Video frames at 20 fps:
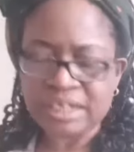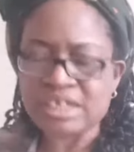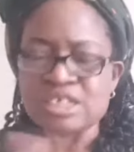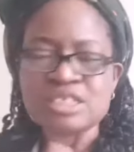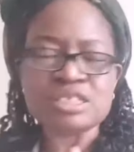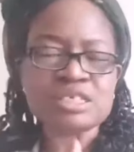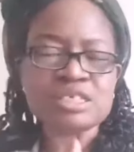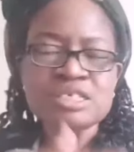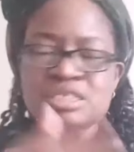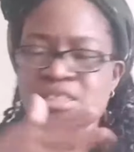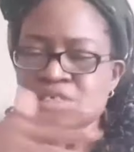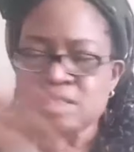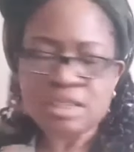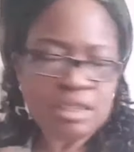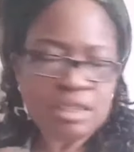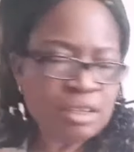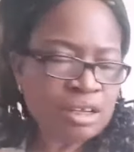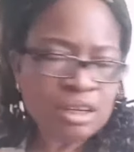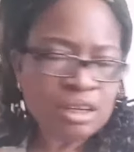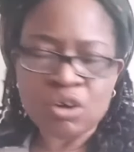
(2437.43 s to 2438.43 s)

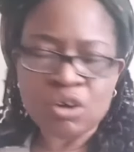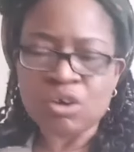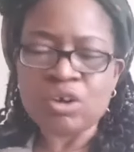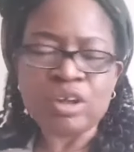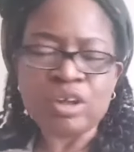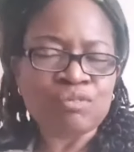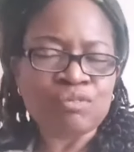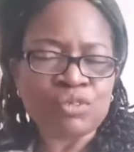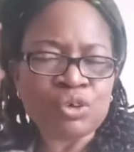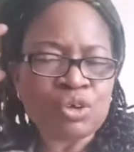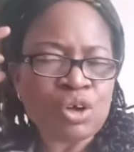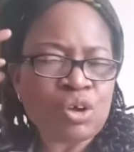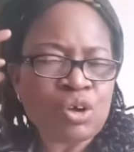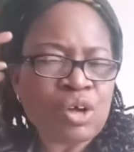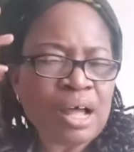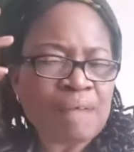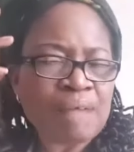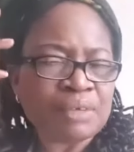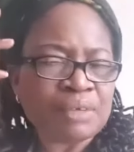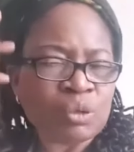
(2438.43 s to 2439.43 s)
If you
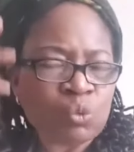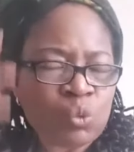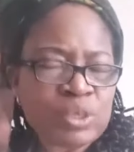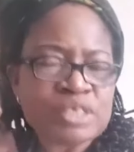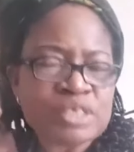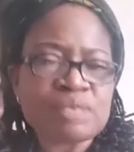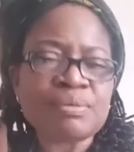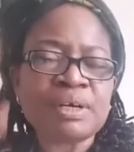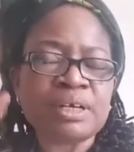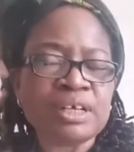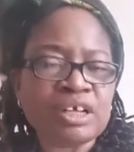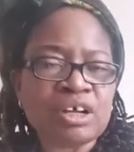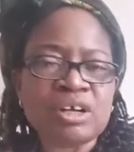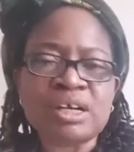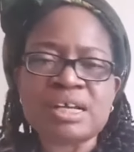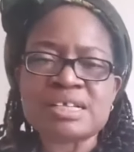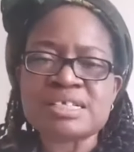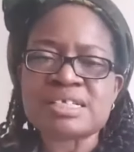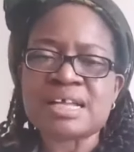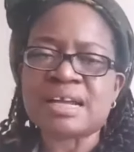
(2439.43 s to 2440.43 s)
don't have the wisdom and the
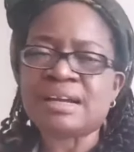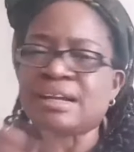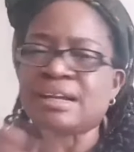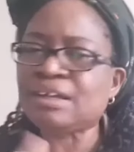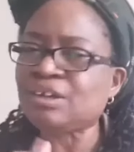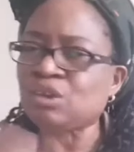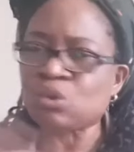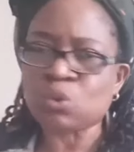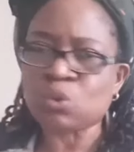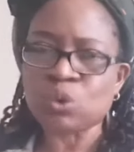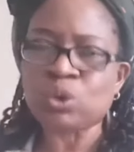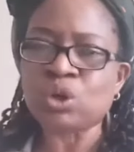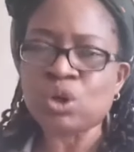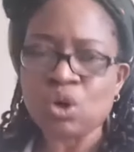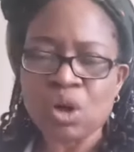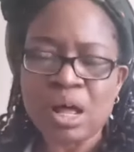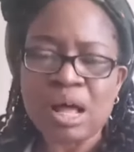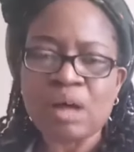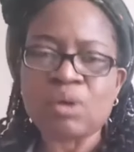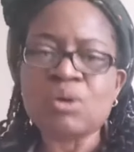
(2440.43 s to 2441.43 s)
understanding, you won't
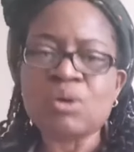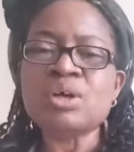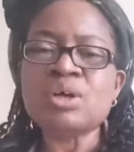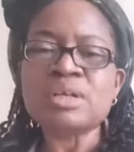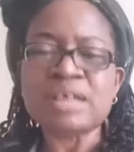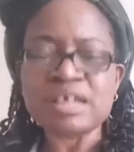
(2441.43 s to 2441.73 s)
know how.